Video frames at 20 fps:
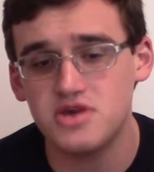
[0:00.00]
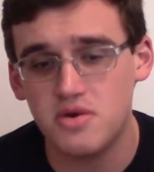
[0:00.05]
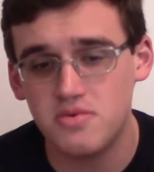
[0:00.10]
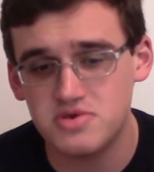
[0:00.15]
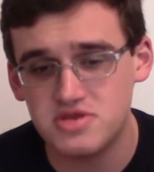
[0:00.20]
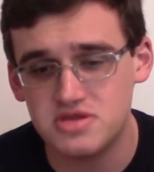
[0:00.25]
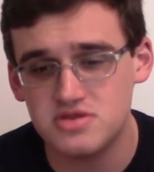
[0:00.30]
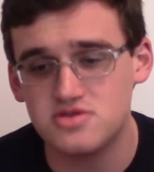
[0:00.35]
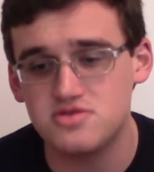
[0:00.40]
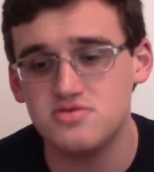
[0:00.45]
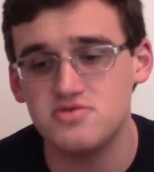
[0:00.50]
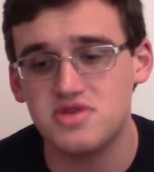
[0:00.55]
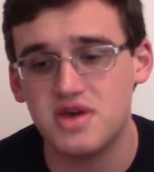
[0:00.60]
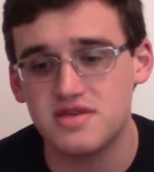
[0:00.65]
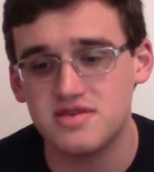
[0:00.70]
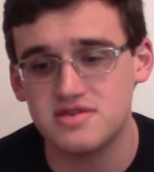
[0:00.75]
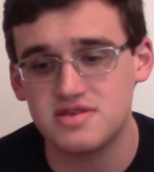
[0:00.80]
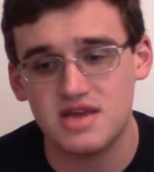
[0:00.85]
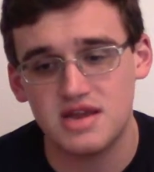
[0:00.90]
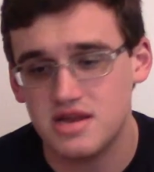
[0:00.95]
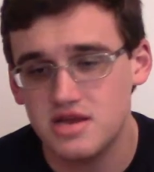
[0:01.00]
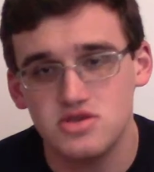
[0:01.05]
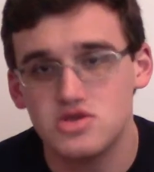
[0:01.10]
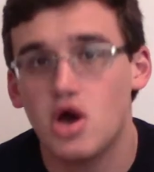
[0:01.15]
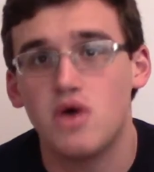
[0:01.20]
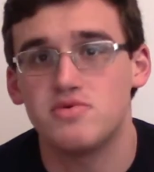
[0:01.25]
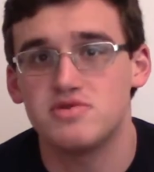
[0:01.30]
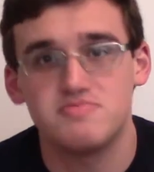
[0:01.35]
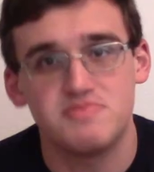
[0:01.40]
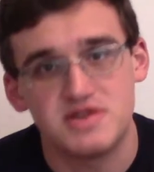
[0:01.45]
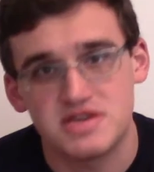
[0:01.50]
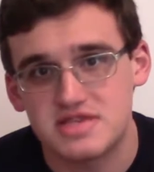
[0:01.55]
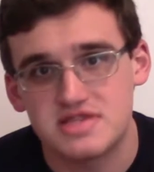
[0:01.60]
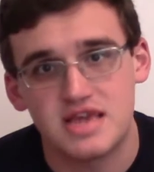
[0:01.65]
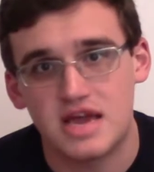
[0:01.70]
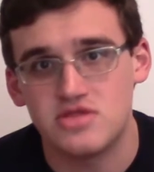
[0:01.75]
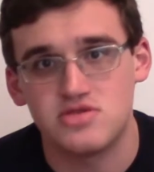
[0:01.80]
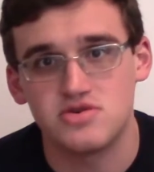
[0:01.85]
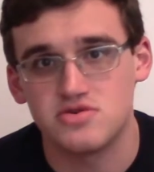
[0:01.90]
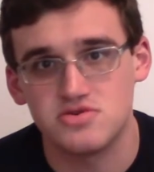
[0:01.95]
Since 2010, he's always been a
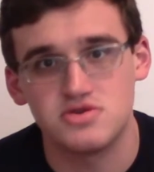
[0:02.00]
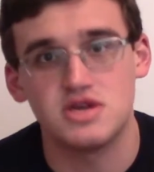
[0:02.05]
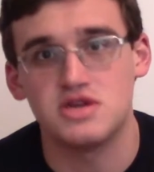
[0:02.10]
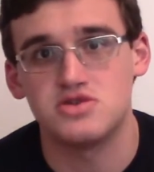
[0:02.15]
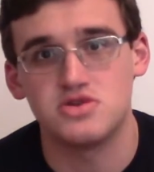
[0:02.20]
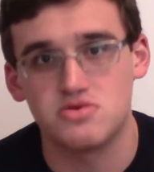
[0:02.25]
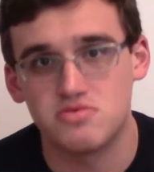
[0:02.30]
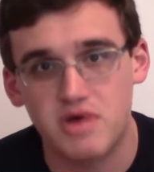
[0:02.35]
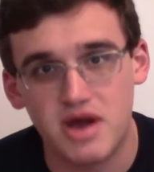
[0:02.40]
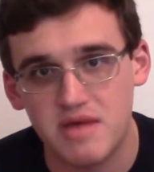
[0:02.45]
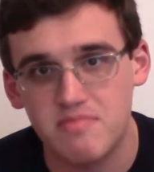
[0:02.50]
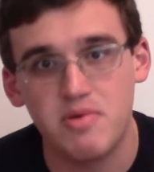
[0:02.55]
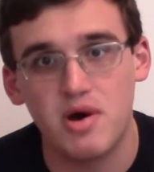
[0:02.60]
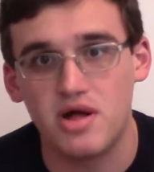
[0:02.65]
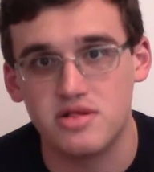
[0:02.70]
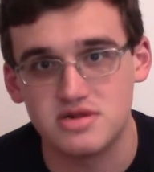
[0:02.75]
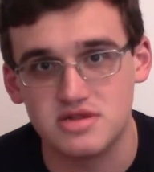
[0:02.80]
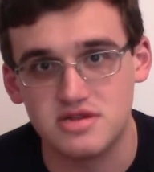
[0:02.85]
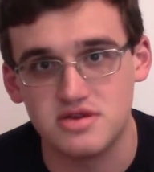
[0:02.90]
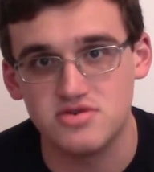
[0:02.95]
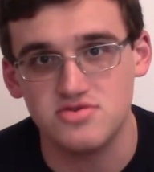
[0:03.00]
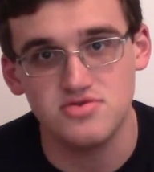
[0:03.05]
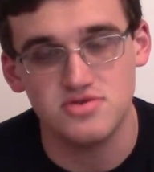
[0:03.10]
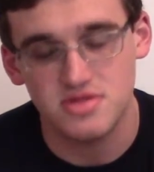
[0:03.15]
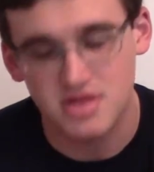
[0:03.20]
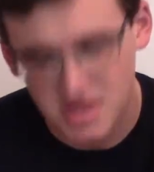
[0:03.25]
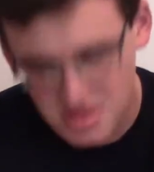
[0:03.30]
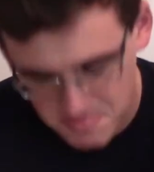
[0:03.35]
center-right politician. Let's